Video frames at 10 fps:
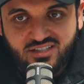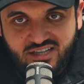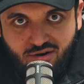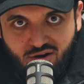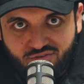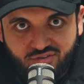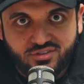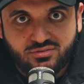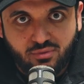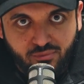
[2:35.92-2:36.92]
is our offer and
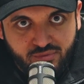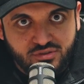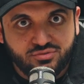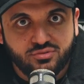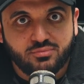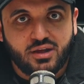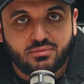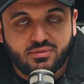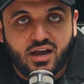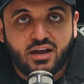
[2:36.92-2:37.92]
this is what we want to do and blah,
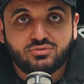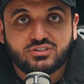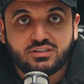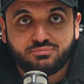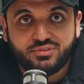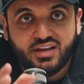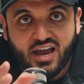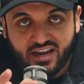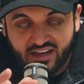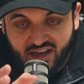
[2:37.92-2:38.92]
blah, blah, it was simply
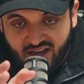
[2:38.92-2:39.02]
a,